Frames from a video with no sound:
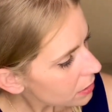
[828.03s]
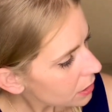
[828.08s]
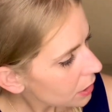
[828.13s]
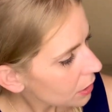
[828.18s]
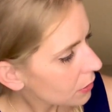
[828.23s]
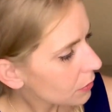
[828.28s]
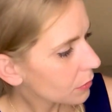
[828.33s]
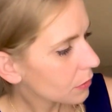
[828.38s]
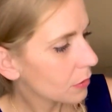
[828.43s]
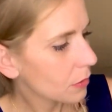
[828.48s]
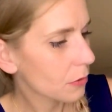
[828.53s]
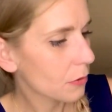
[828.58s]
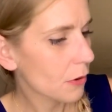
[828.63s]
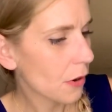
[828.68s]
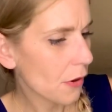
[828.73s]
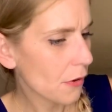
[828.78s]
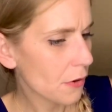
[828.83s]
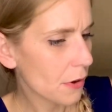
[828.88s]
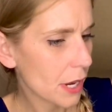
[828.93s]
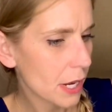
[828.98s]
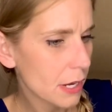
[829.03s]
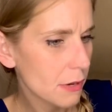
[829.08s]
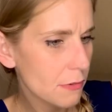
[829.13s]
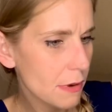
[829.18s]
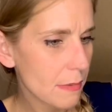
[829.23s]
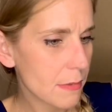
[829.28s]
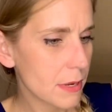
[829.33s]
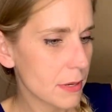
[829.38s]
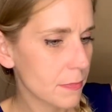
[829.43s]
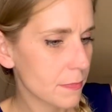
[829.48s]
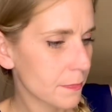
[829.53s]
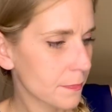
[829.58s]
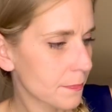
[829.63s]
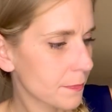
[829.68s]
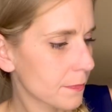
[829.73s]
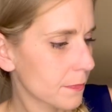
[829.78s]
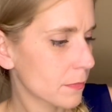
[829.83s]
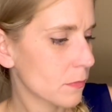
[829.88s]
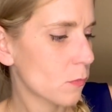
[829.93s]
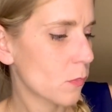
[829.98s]
Cute little grosgrain ribbon
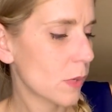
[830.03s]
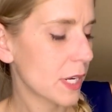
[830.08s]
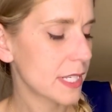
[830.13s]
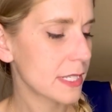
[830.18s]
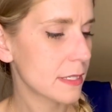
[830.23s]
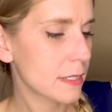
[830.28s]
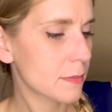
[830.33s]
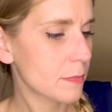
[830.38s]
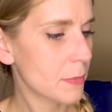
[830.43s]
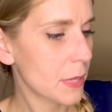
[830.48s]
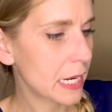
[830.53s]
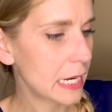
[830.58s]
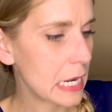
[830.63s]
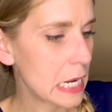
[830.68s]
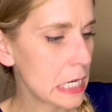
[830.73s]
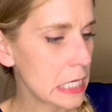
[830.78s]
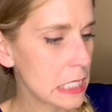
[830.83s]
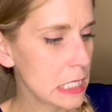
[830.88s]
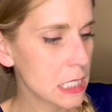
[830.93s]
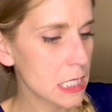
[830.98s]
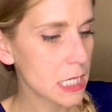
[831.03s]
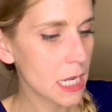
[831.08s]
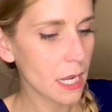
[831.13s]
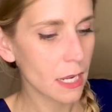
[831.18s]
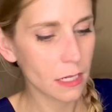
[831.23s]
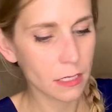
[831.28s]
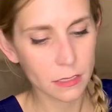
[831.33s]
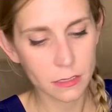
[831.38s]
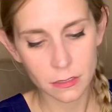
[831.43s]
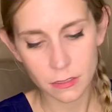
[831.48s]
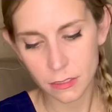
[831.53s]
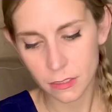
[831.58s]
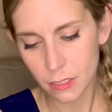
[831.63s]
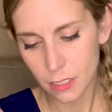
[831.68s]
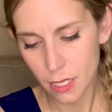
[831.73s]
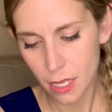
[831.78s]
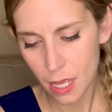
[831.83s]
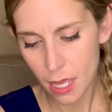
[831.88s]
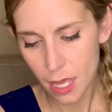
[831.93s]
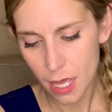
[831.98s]
waistband.
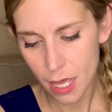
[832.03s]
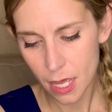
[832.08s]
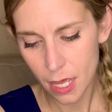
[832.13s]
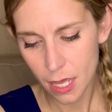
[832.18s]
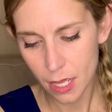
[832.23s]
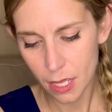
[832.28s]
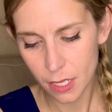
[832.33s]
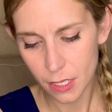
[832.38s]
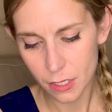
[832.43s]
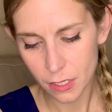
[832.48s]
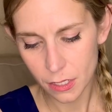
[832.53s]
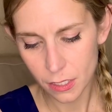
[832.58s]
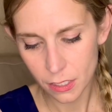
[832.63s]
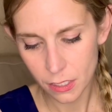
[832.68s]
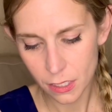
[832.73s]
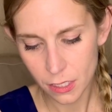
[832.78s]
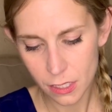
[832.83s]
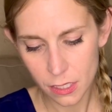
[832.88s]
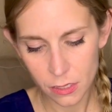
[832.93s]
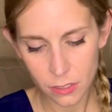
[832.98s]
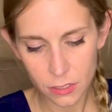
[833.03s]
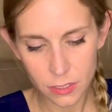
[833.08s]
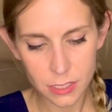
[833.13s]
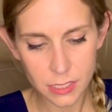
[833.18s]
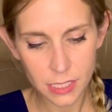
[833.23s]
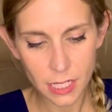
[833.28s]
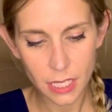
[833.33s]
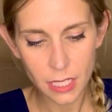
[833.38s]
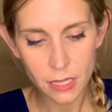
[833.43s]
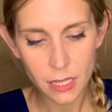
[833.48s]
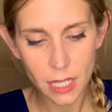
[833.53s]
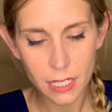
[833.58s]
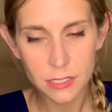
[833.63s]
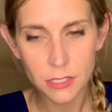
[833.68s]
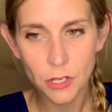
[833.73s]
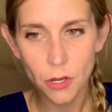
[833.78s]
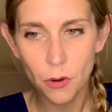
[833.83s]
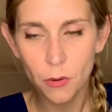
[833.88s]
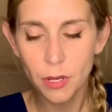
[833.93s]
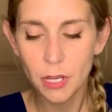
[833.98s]
Uh, looks like
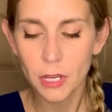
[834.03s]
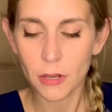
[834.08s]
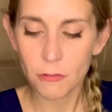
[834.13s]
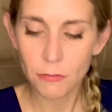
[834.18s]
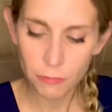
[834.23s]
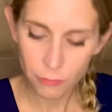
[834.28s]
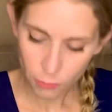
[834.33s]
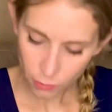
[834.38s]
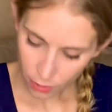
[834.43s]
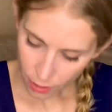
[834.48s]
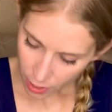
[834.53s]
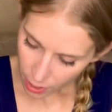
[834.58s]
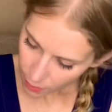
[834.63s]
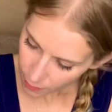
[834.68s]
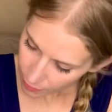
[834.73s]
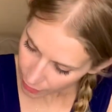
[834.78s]
that's going for